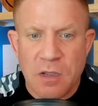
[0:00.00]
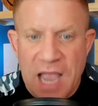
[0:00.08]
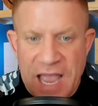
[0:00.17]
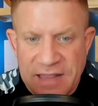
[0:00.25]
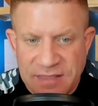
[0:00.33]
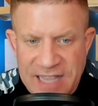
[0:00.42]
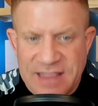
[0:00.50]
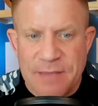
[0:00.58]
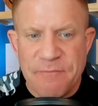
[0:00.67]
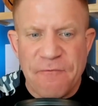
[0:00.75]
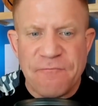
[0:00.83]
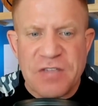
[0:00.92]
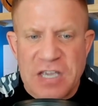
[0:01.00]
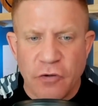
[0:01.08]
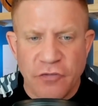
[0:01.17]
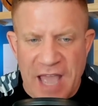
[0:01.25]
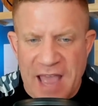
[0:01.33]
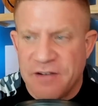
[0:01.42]
and let them feel
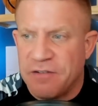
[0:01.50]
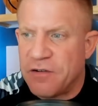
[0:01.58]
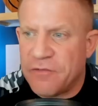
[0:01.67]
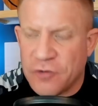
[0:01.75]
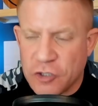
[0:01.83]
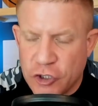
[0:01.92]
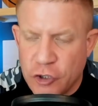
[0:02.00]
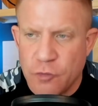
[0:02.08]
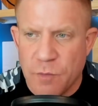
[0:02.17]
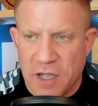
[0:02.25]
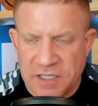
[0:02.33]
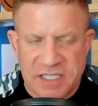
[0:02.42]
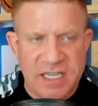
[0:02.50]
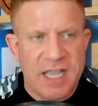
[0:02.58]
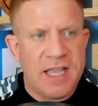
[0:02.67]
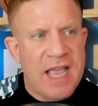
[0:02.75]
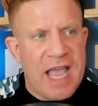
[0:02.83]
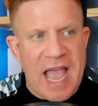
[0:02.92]
that for 2 months.
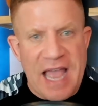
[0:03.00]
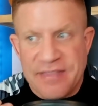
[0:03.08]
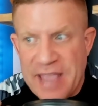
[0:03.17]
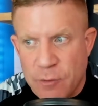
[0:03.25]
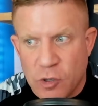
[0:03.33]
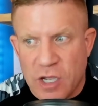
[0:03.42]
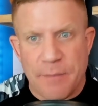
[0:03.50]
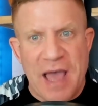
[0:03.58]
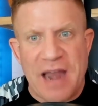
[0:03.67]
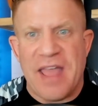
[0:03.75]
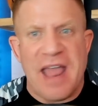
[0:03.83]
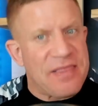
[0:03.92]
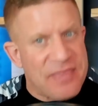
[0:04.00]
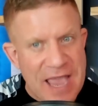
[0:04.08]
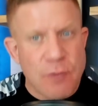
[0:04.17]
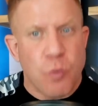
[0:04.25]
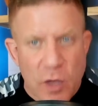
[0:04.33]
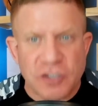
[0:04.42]
And they will come out of that. They
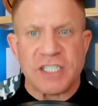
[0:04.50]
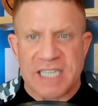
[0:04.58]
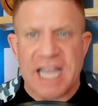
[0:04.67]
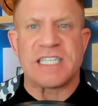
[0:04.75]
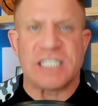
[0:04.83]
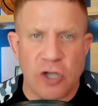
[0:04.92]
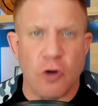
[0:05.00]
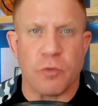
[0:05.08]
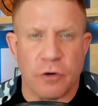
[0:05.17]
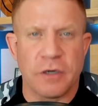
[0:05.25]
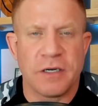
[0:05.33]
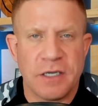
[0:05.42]
will stay sober.